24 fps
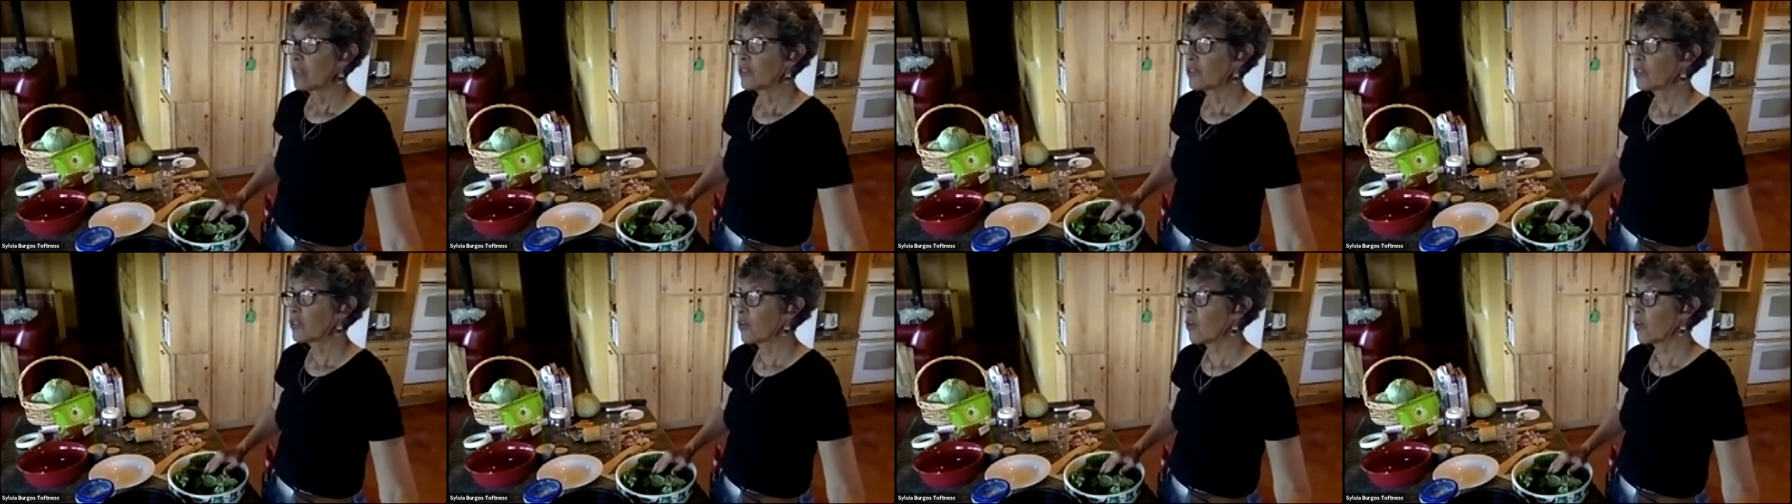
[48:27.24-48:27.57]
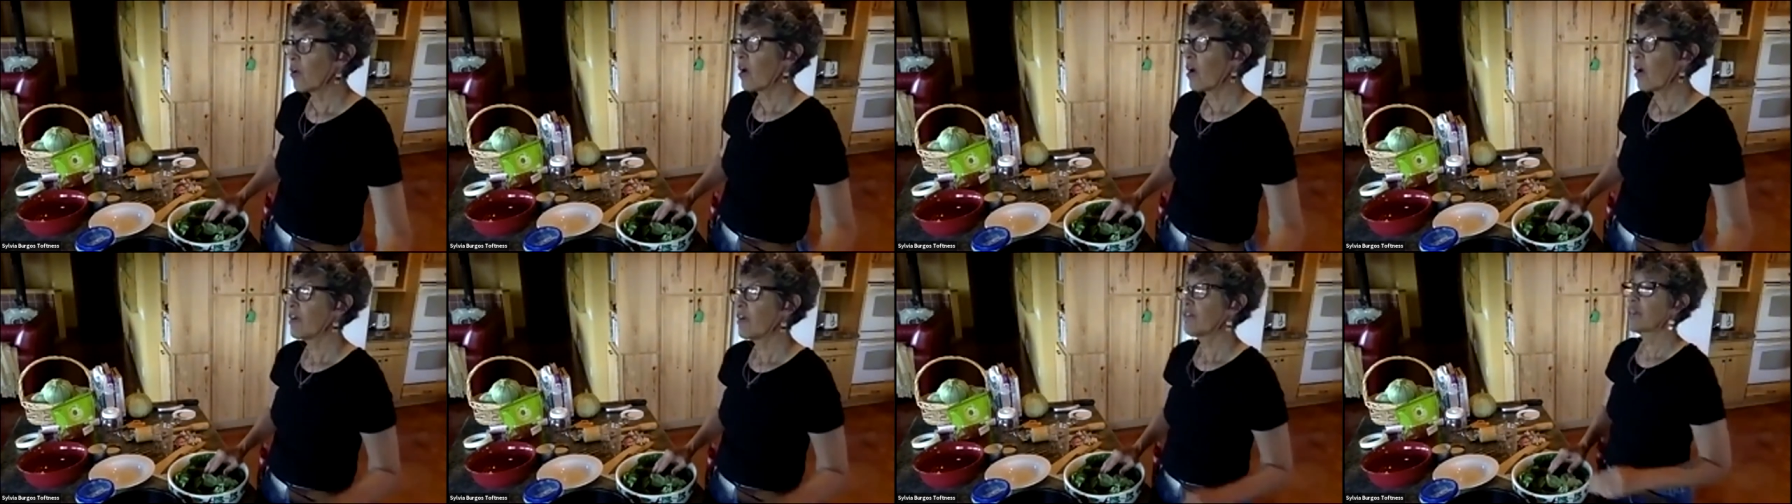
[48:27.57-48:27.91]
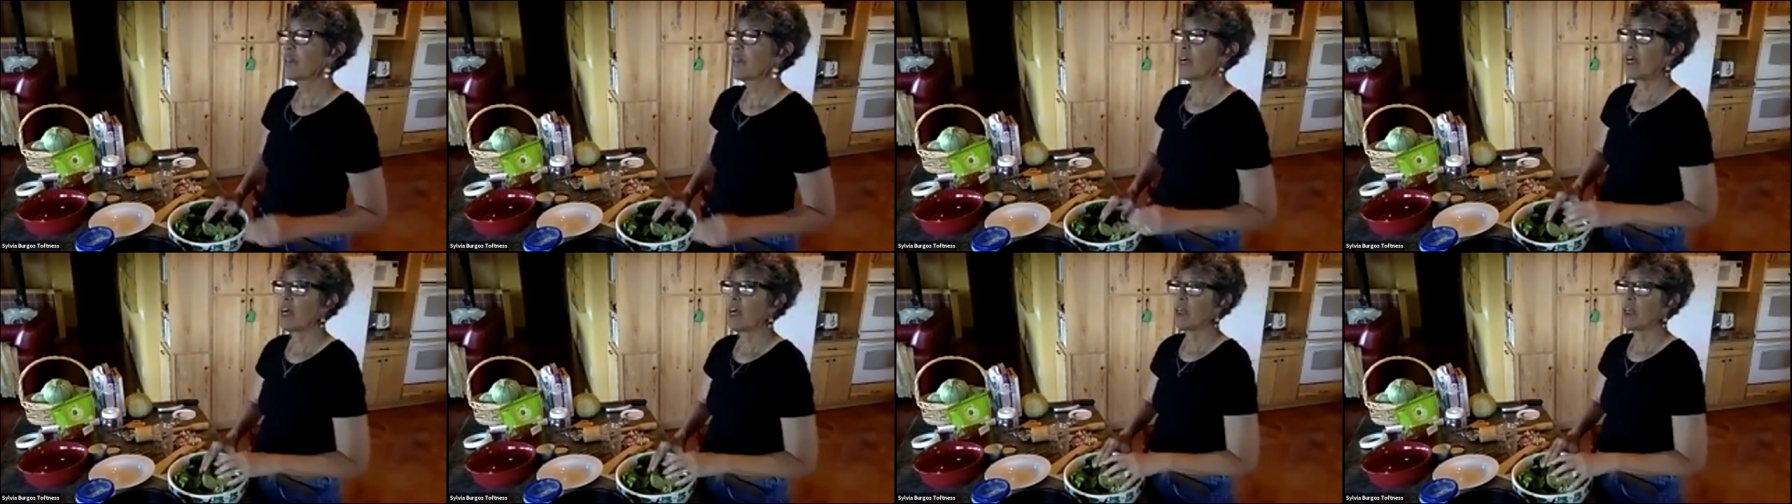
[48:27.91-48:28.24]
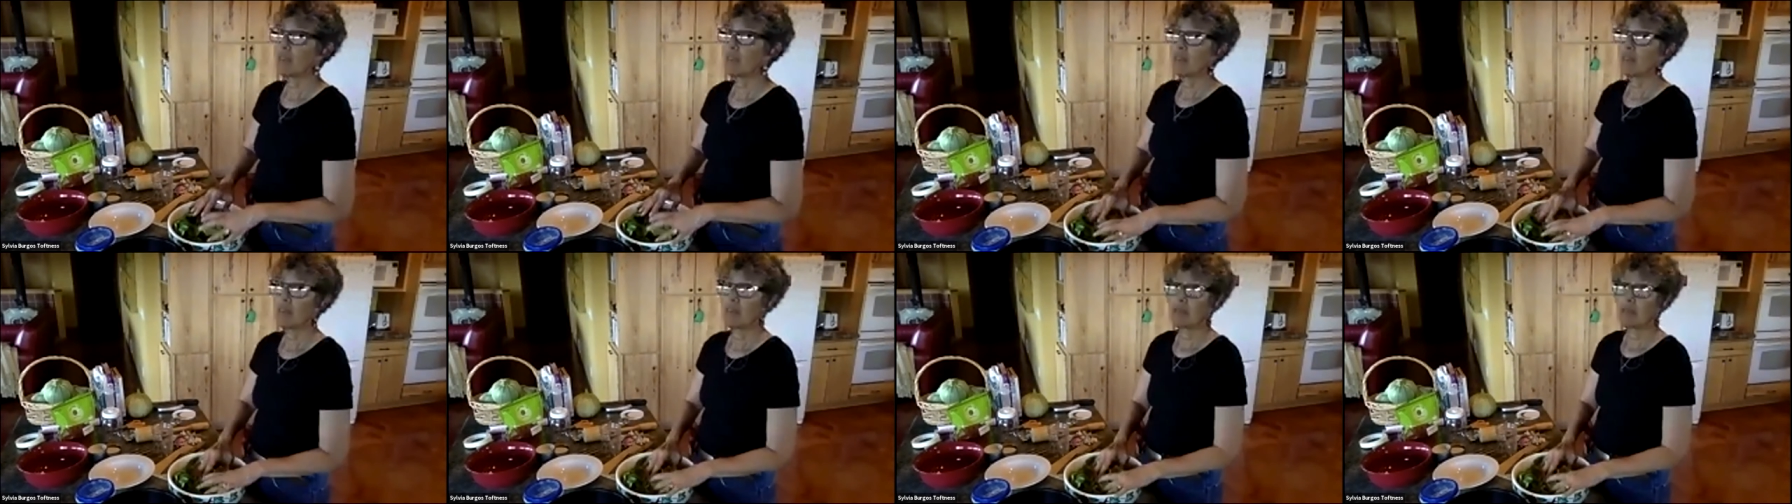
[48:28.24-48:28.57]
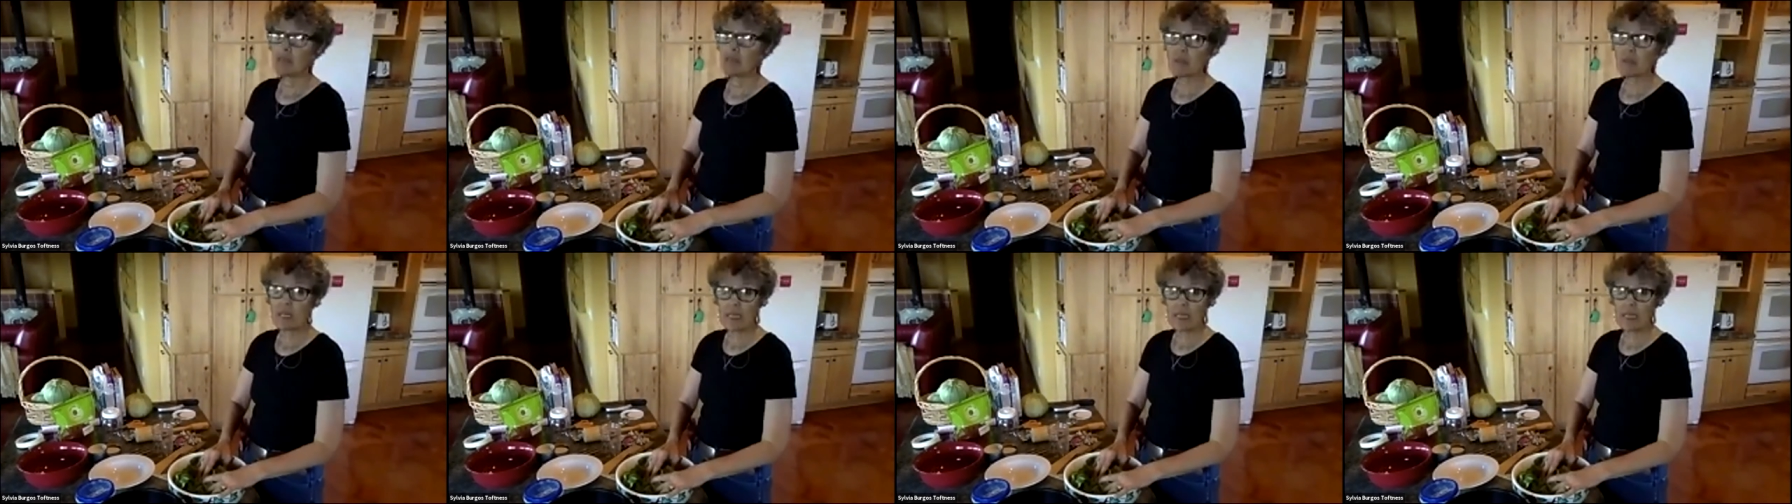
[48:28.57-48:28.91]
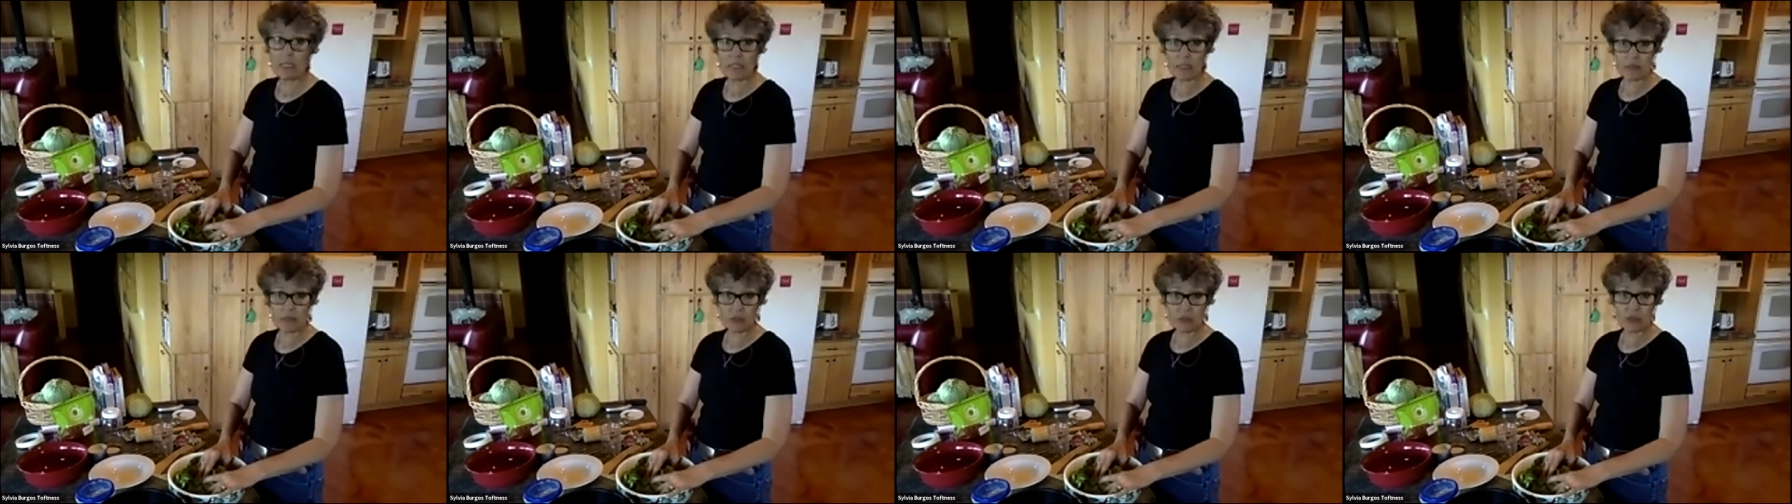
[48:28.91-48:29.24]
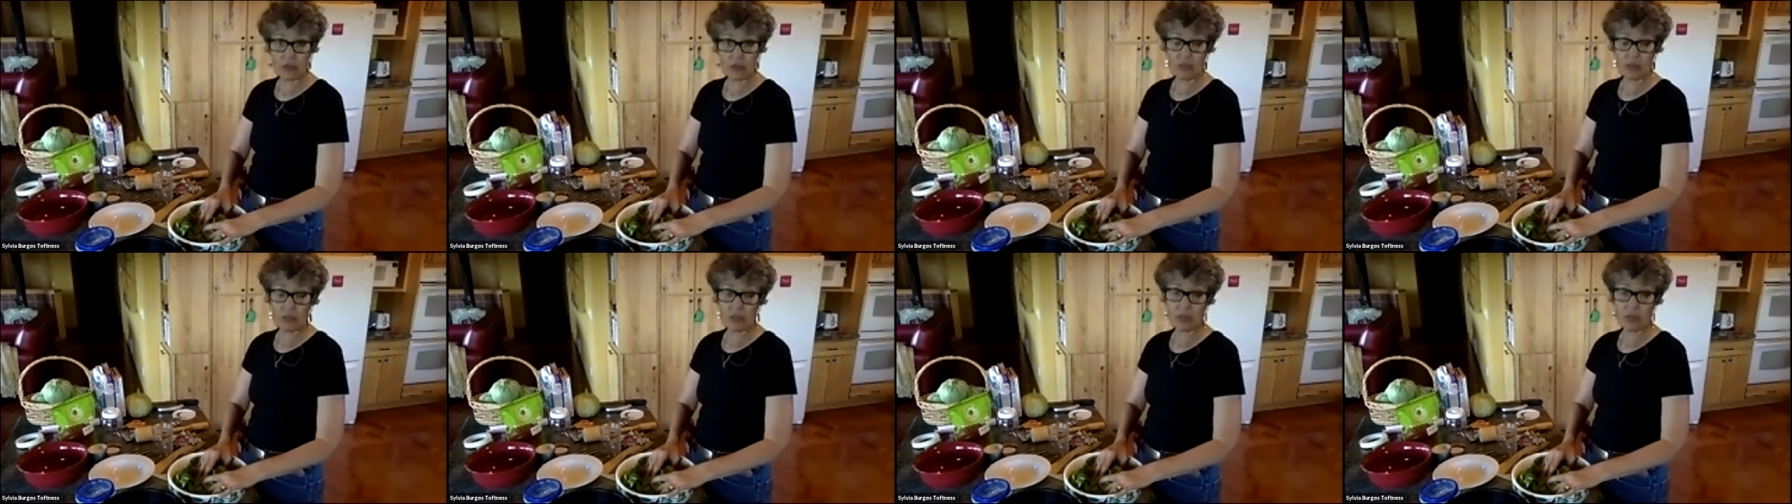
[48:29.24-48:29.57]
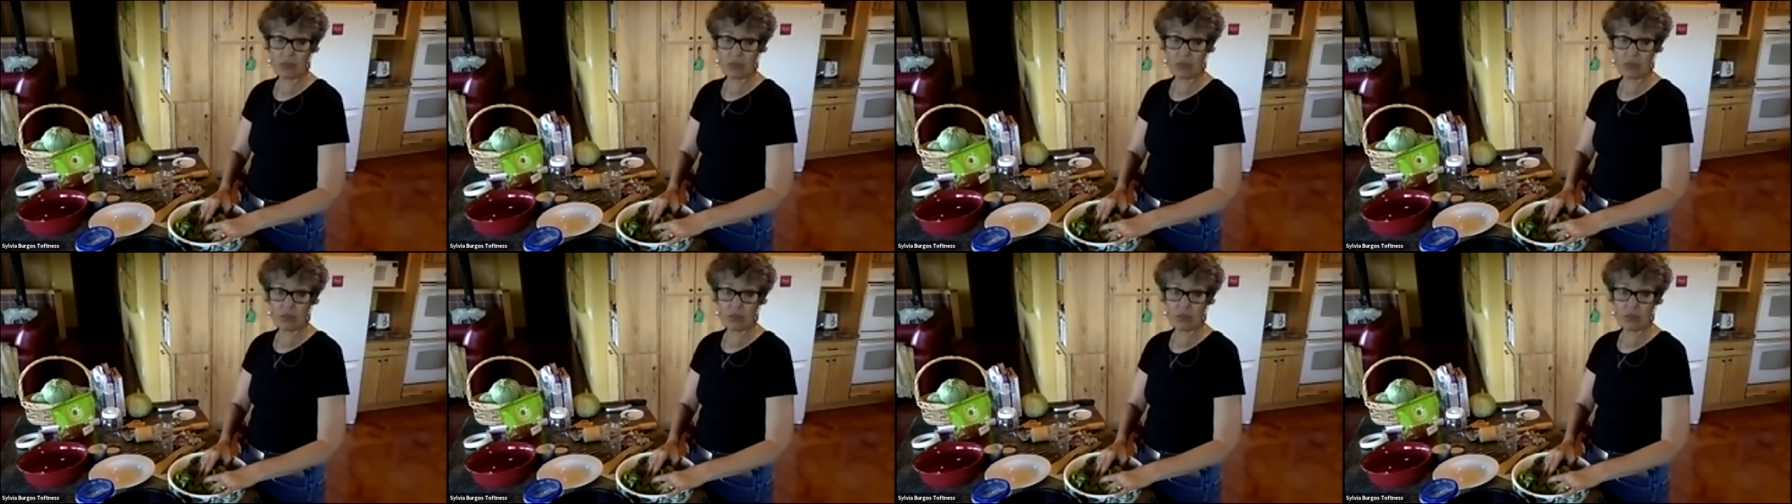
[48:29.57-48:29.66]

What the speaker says: So I've got 8 ounces.